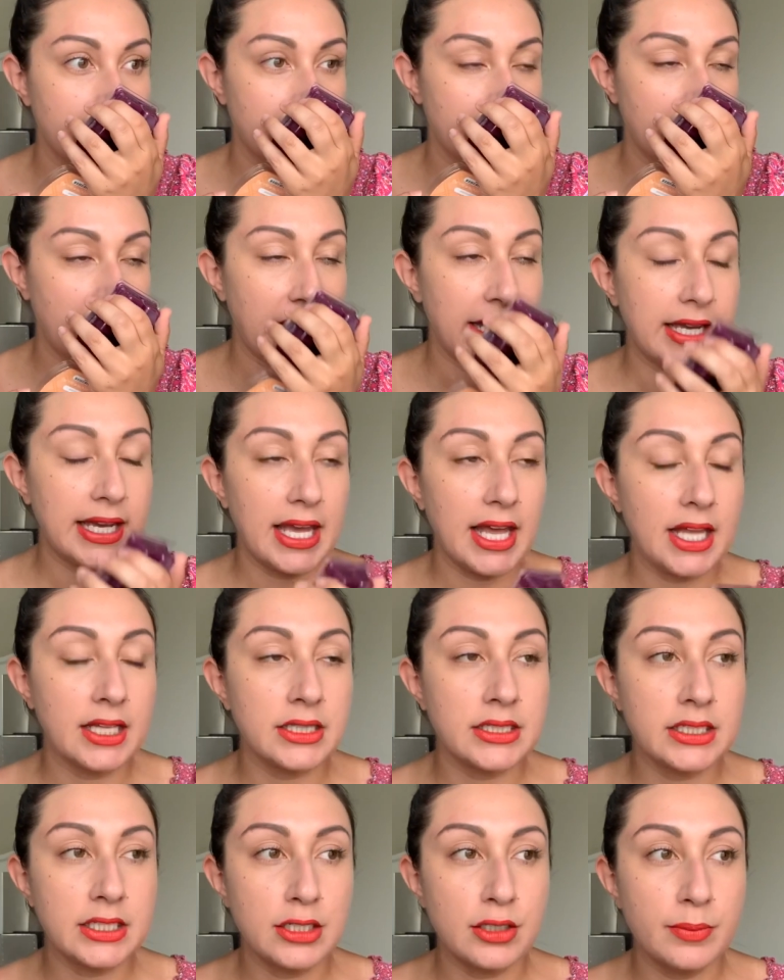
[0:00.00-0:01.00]
I get a
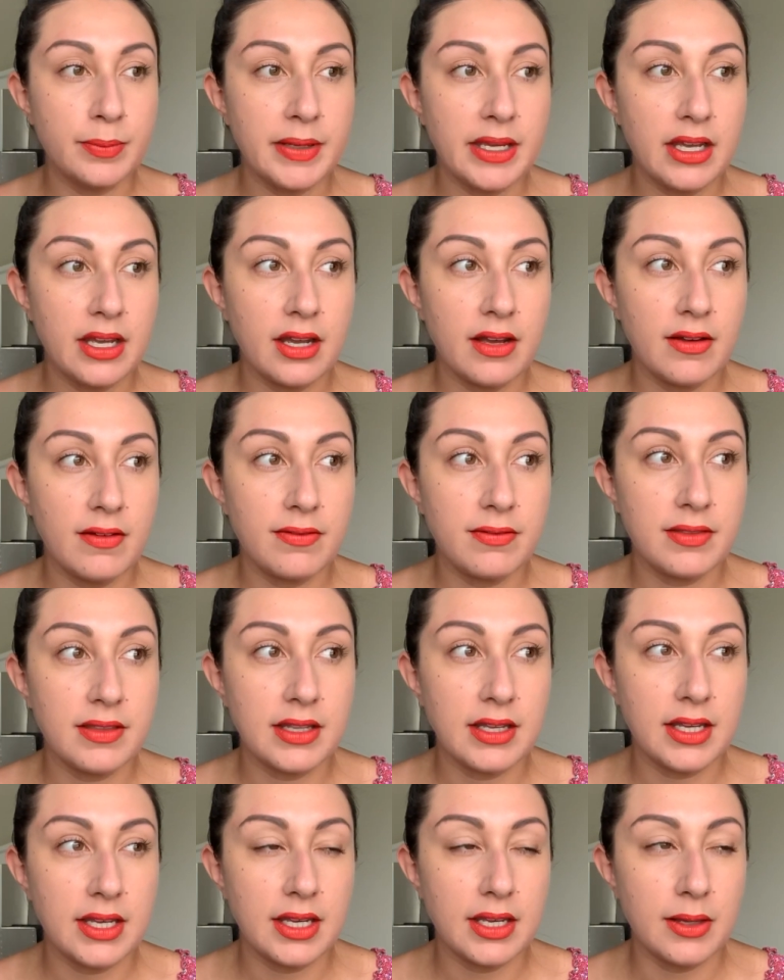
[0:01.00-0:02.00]
little bit of
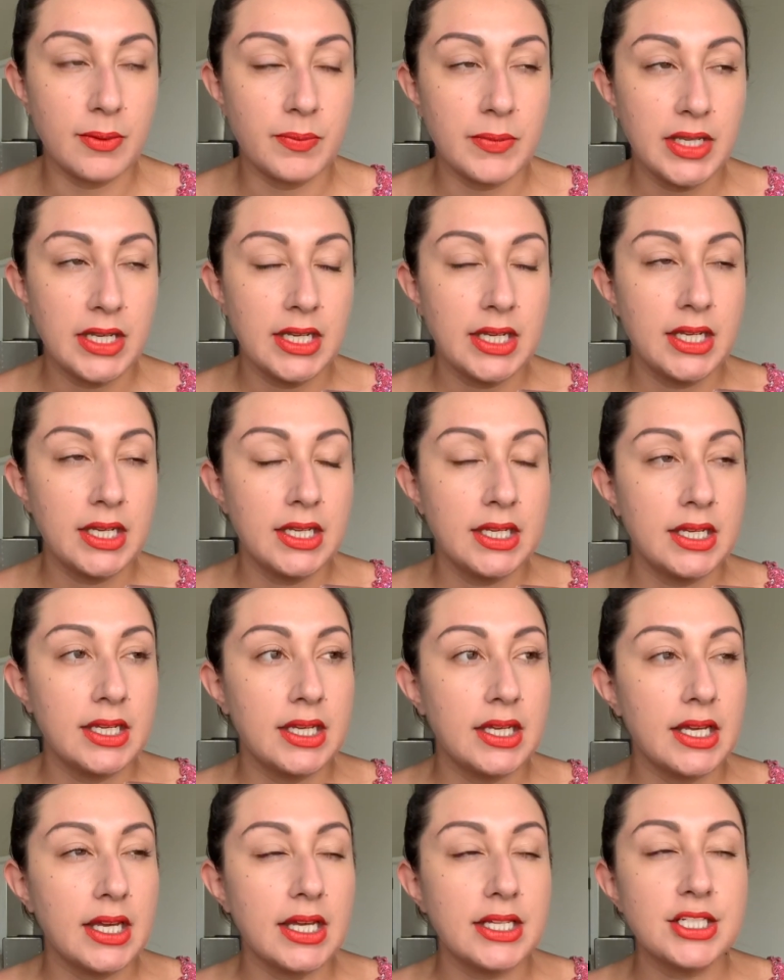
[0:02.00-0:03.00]

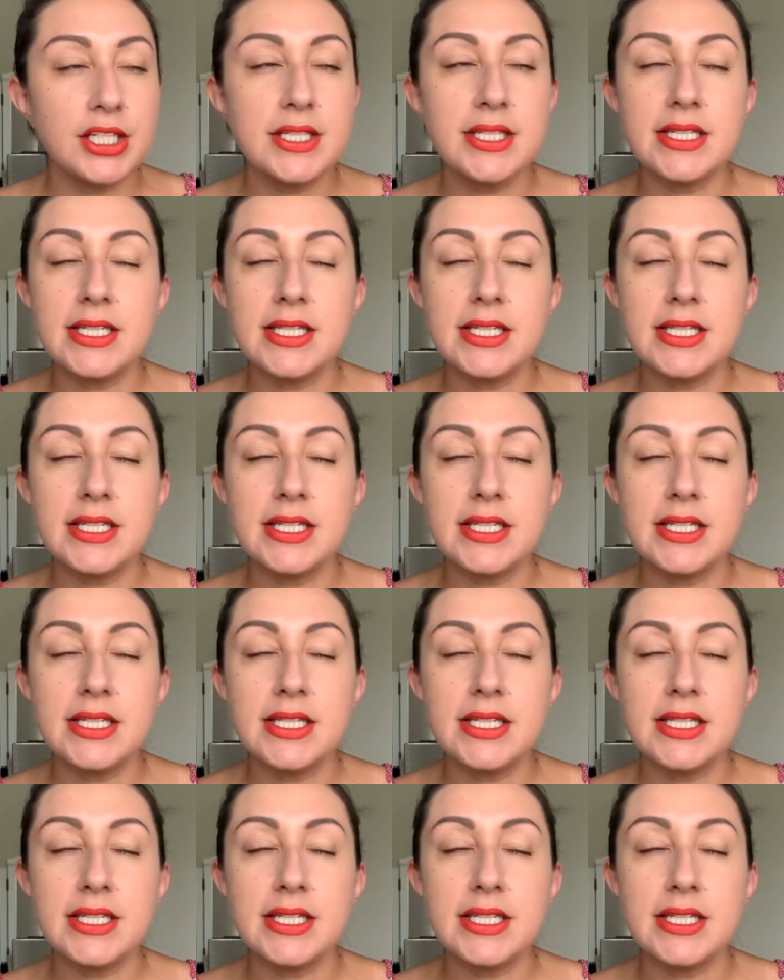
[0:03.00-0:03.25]
just